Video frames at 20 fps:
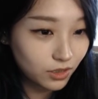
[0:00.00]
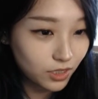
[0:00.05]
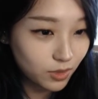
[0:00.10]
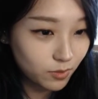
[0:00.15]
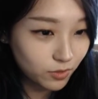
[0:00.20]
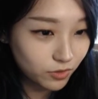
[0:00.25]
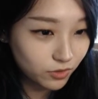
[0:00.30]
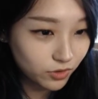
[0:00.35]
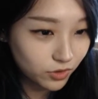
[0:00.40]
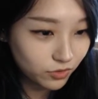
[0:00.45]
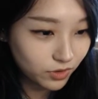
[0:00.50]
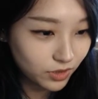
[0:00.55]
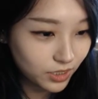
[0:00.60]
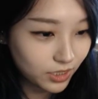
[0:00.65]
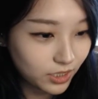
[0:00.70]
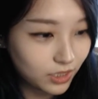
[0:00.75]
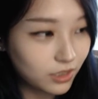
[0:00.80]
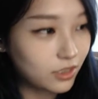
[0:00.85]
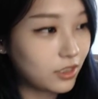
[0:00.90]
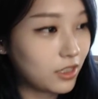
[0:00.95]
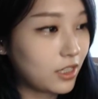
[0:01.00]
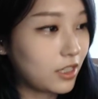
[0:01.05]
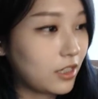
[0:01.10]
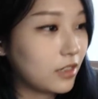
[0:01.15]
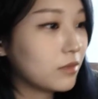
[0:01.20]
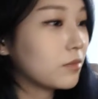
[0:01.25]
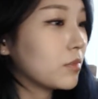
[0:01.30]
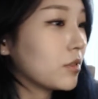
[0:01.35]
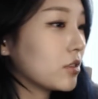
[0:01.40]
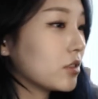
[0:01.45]
emotes related to that
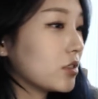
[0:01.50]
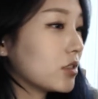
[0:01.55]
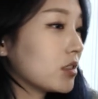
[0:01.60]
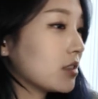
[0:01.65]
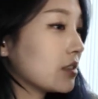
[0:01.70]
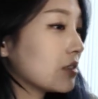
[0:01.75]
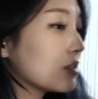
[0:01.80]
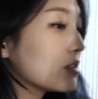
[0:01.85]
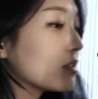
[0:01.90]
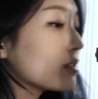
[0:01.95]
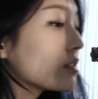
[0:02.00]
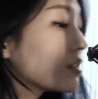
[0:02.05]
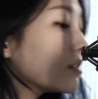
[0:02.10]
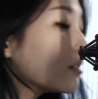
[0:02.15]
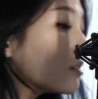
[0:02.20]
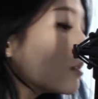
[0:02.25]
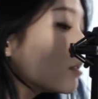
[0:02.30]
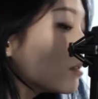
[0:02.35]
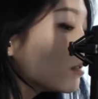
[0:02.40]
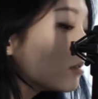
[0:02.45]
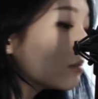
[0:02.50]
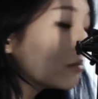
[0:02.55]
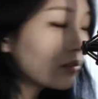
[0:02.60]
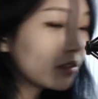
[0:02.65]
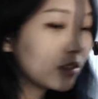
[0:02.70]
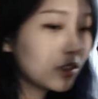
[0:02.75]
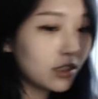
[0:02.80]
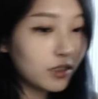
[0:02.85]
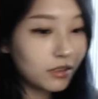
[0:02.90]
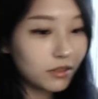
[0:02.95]
person. So
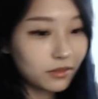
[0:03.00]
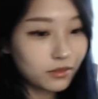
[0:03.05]
yeah,